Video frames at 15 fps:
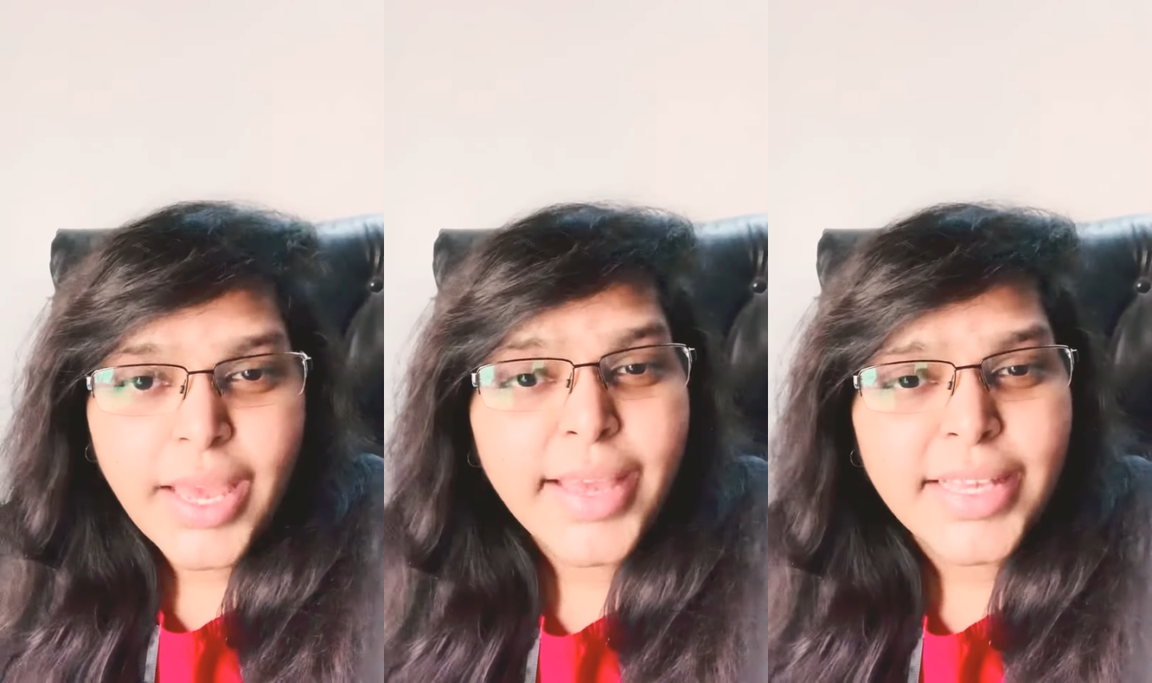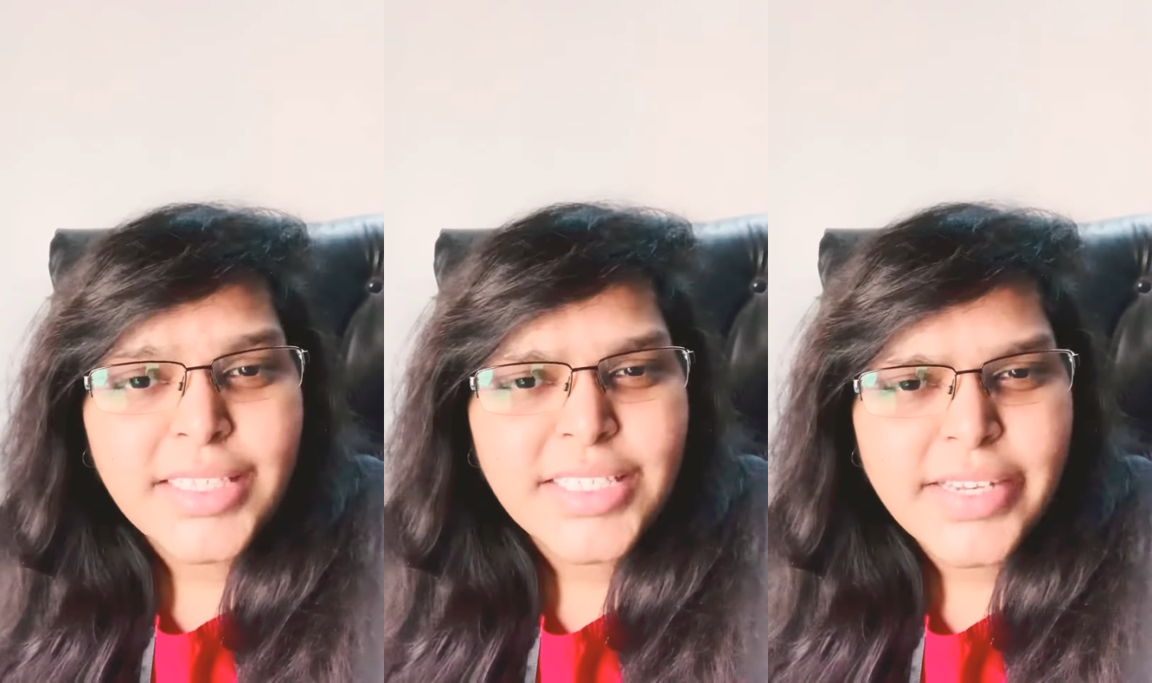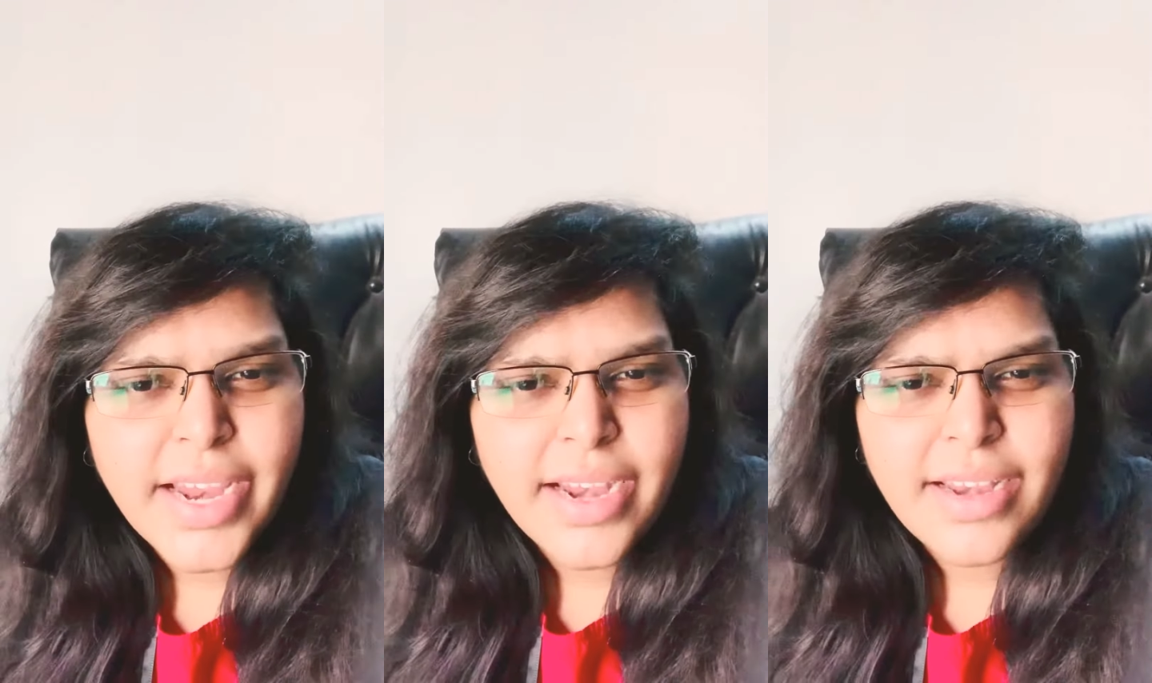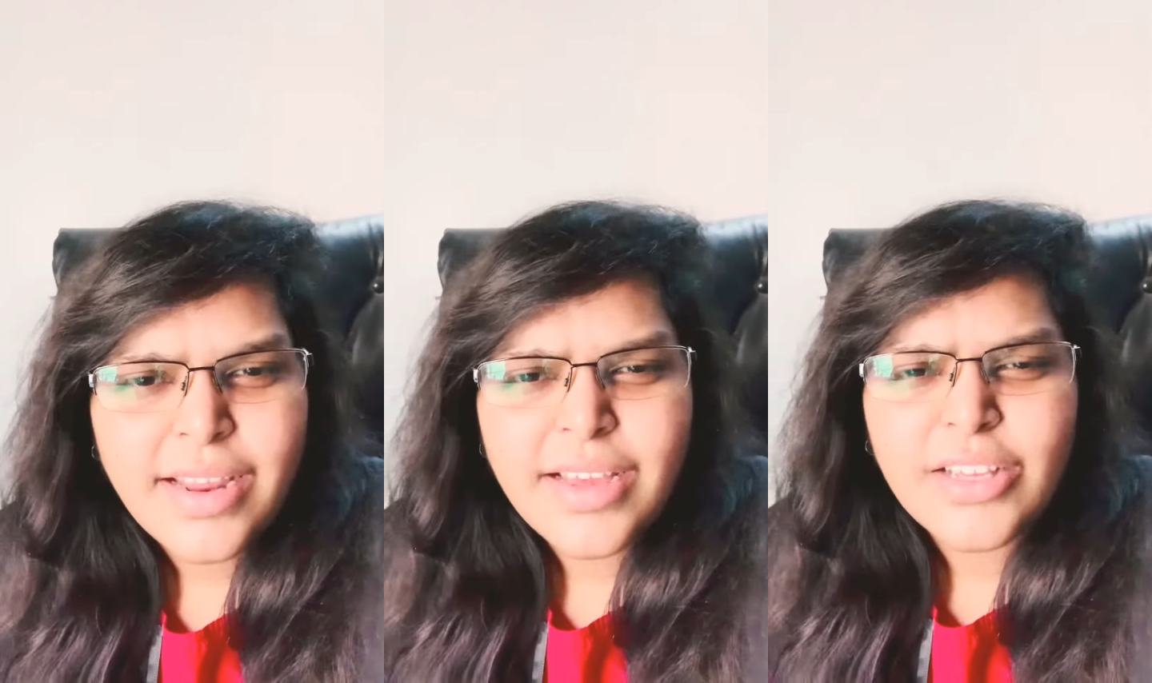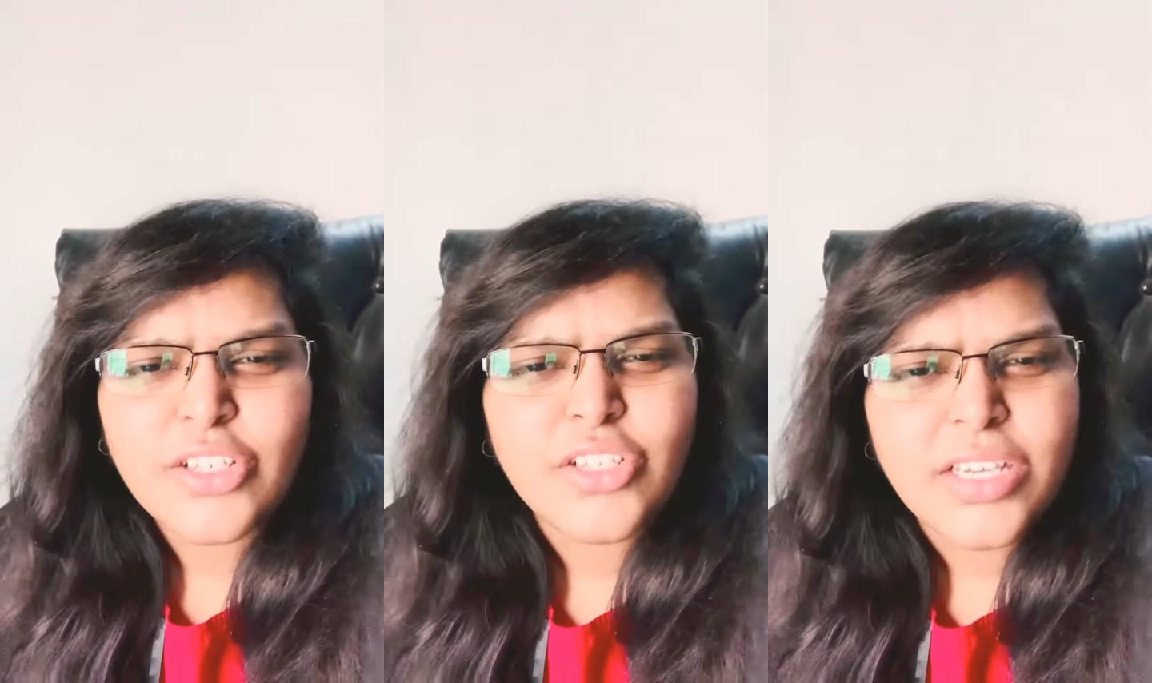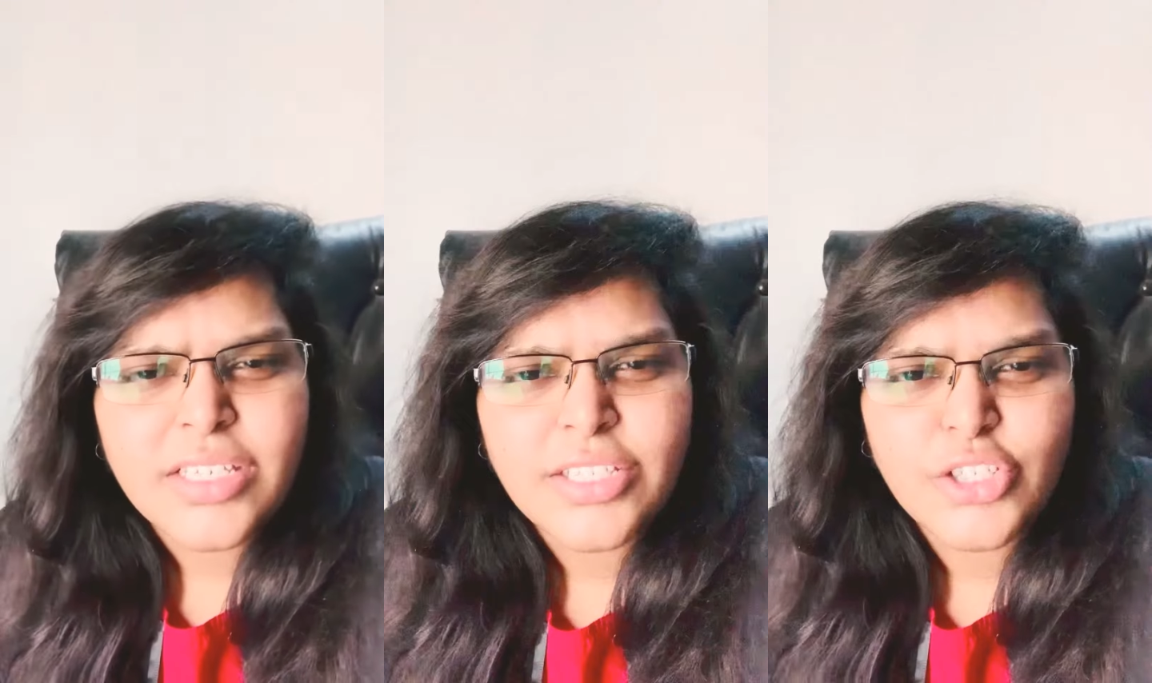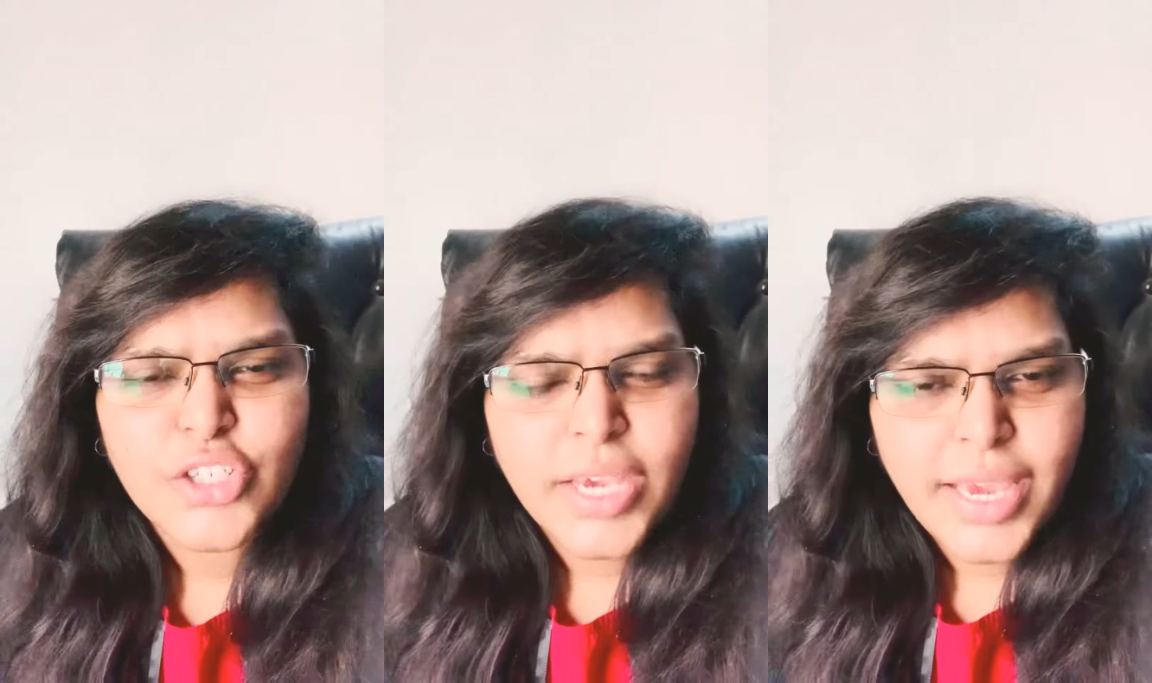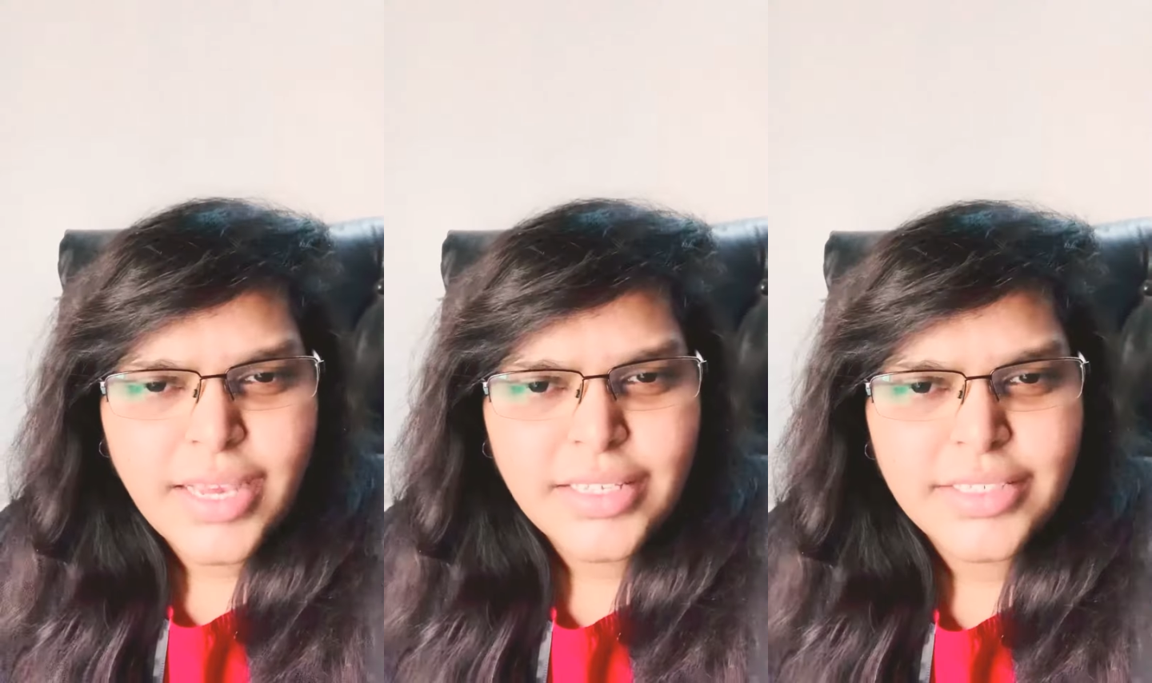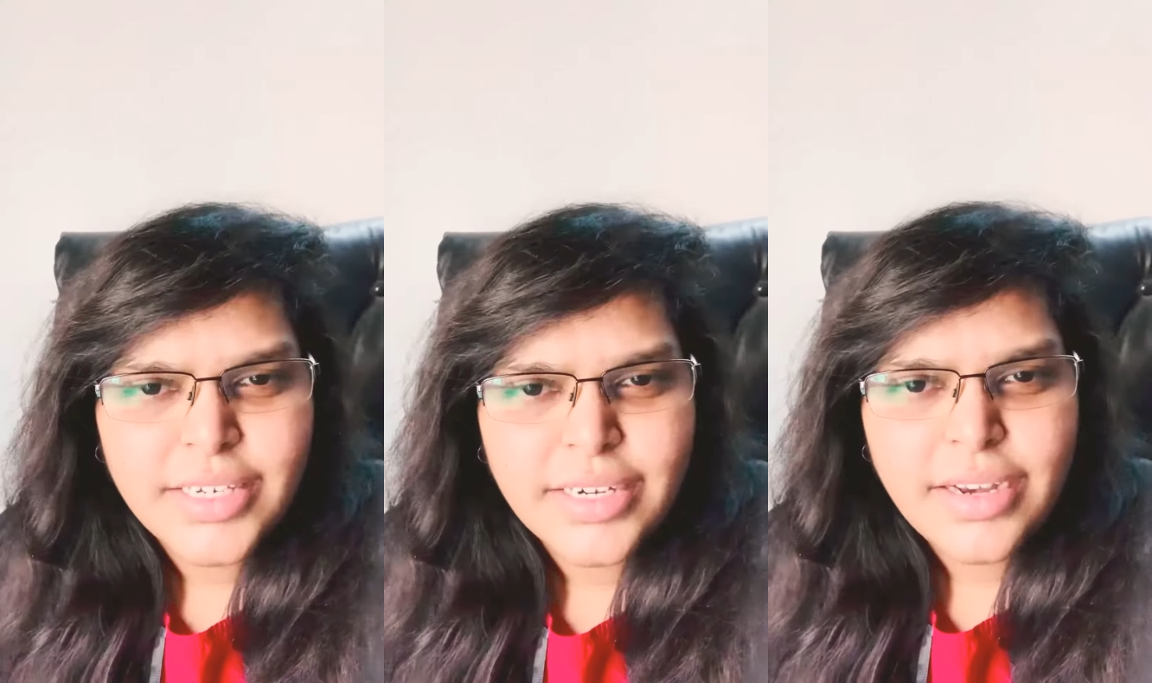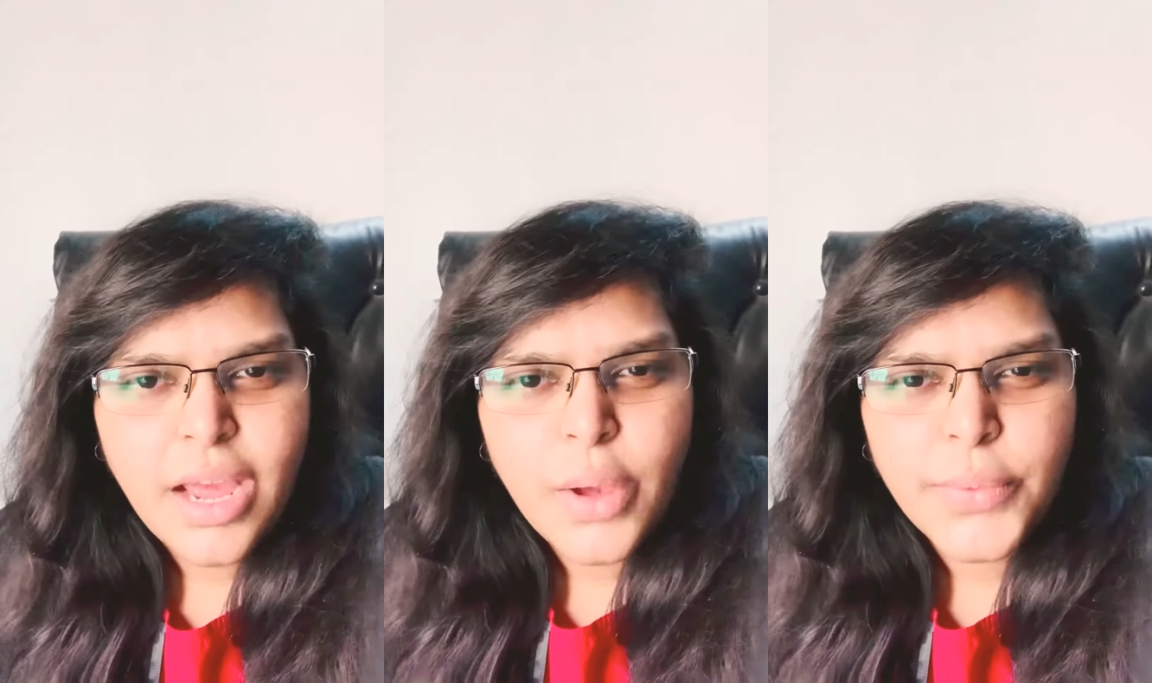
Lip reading: Instead, just change it